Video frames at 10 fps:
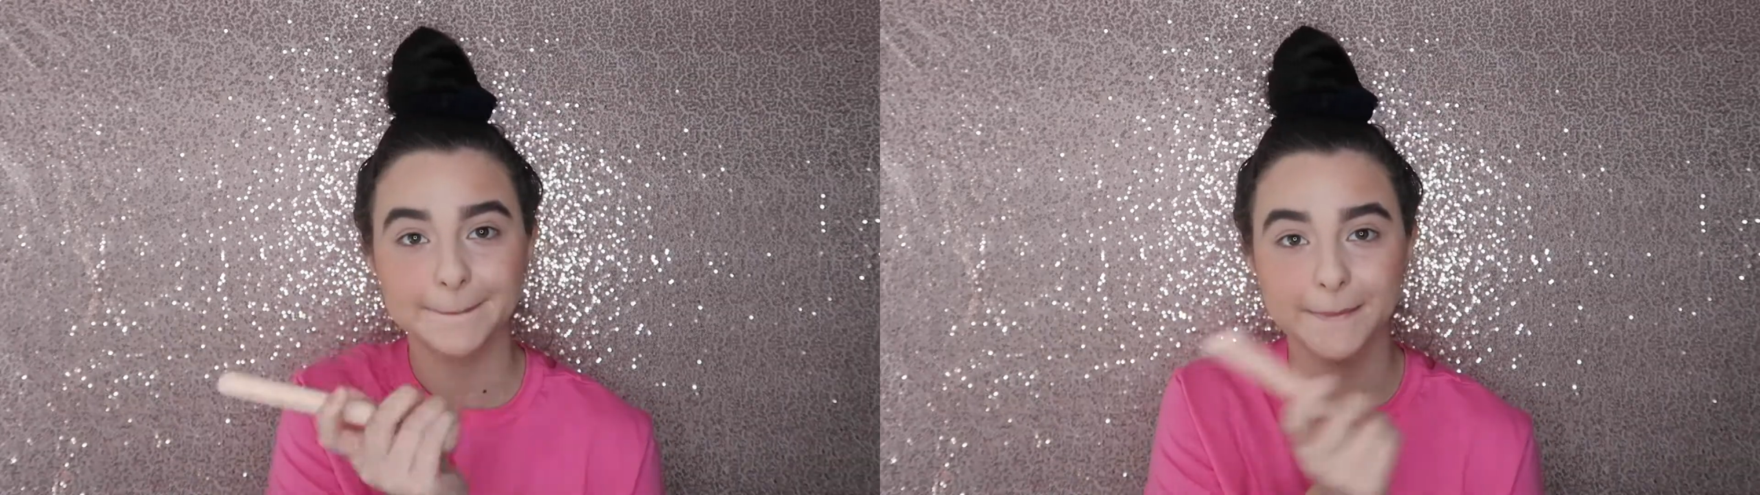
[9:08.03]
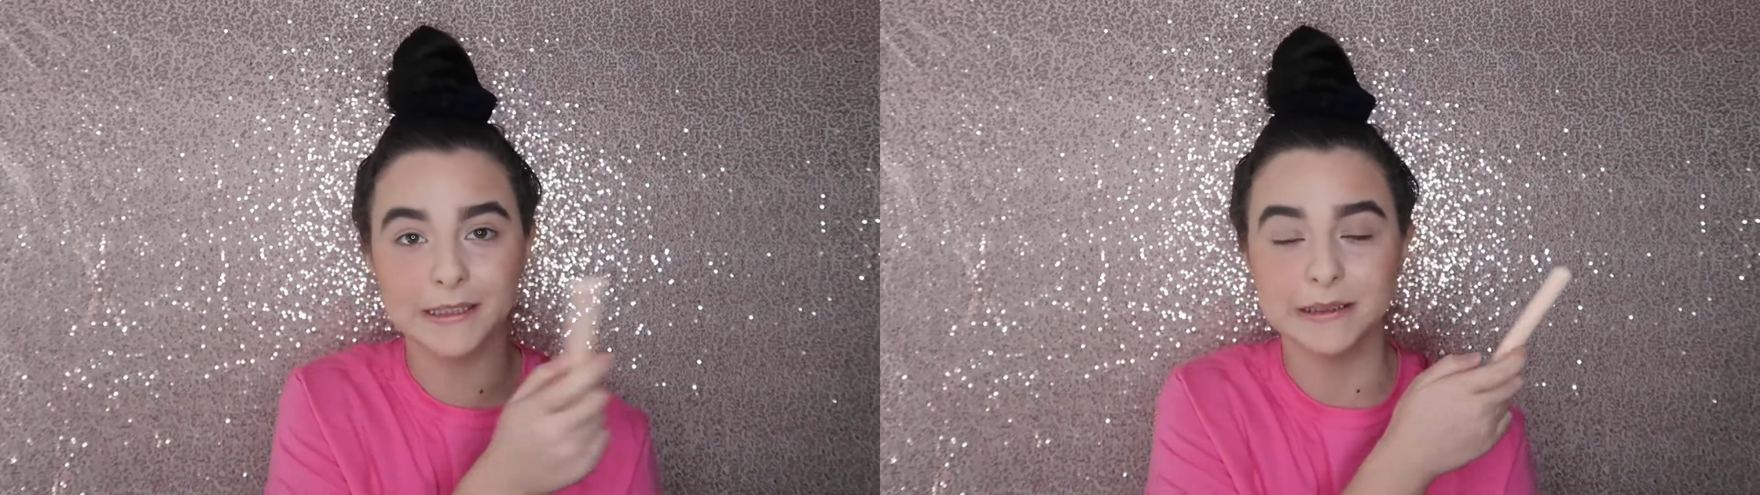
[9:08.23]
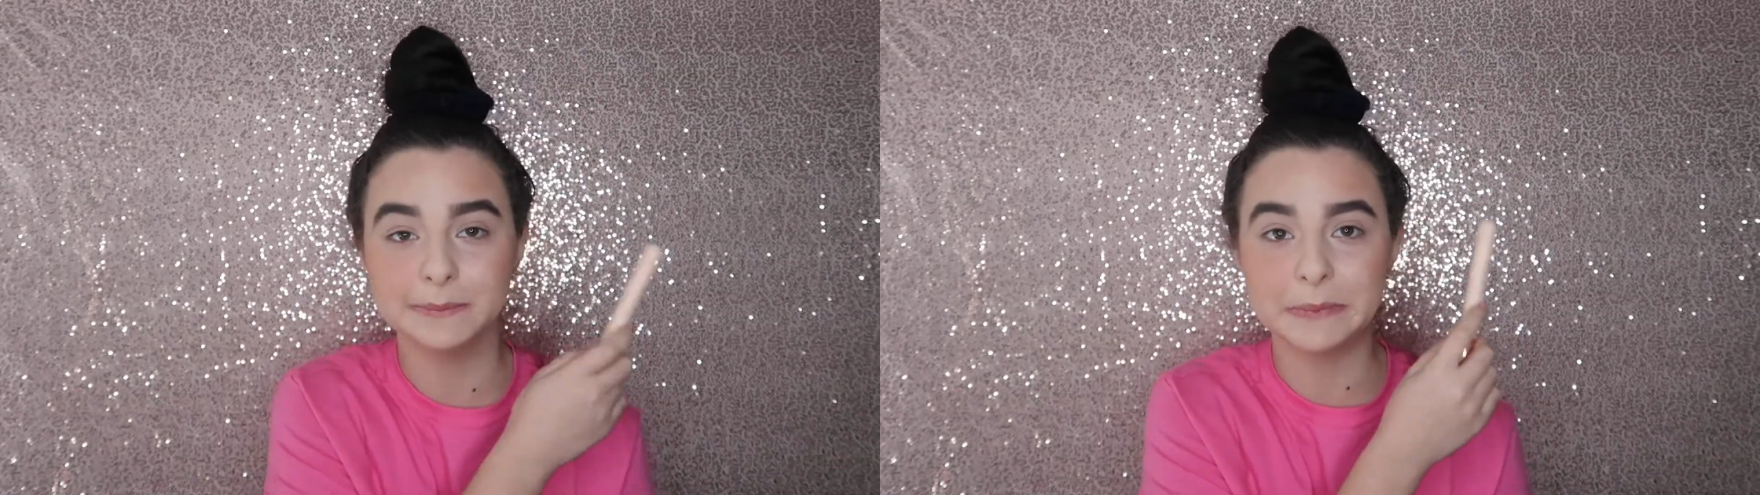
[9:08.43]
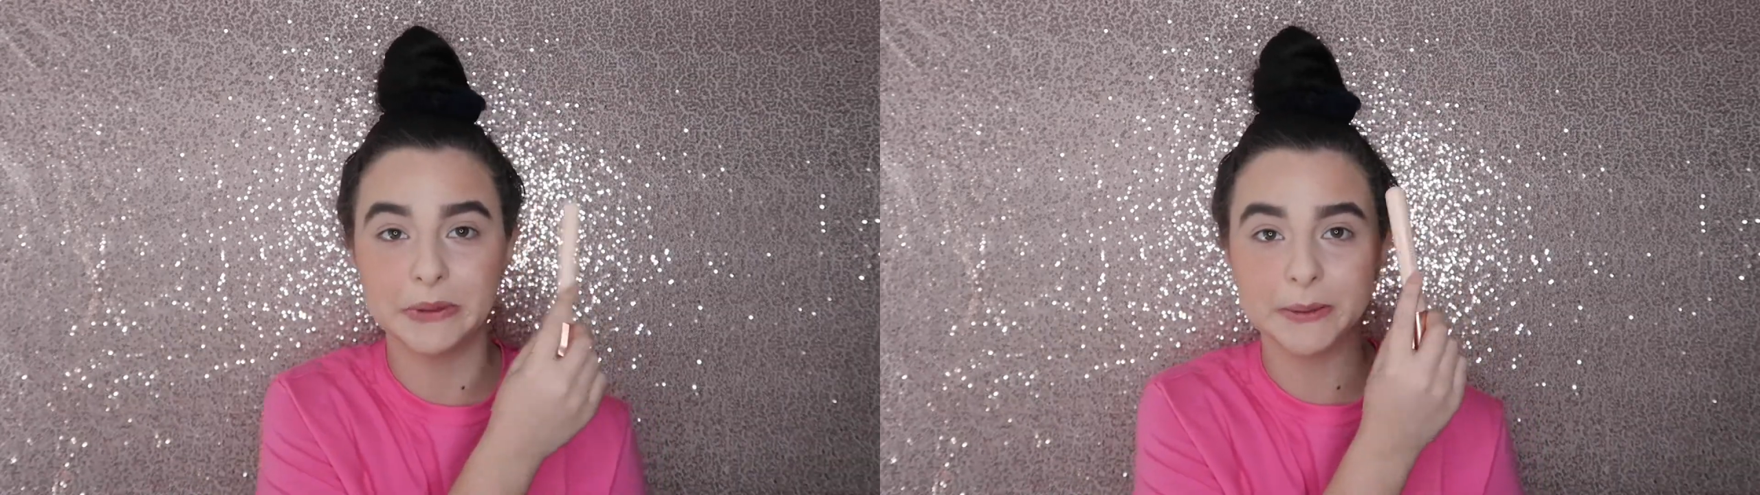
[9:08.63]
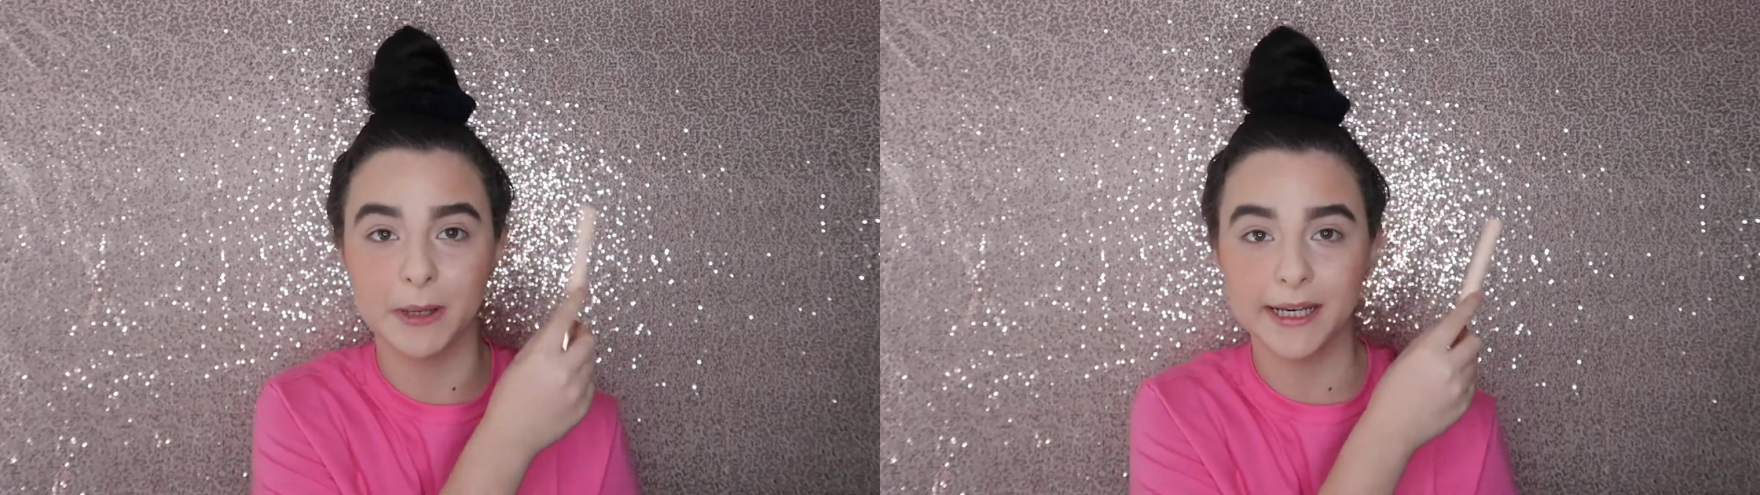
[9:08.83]
it's
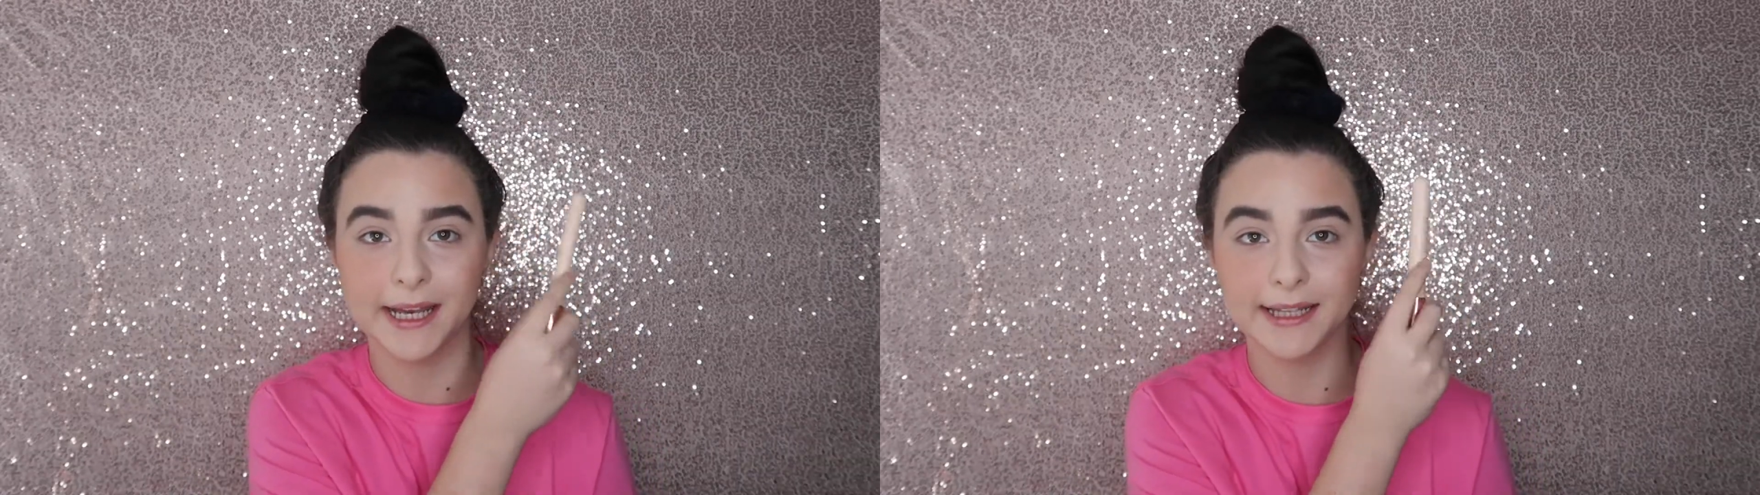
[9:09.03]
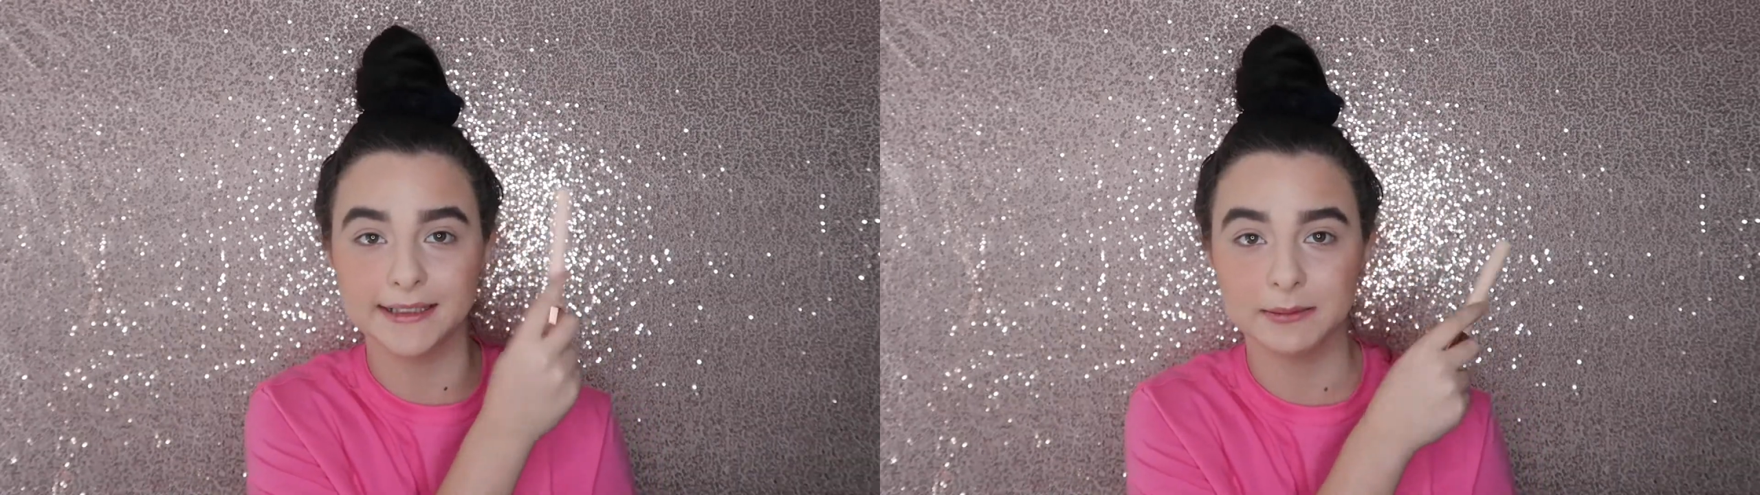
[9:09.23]
Beauty by Nancey,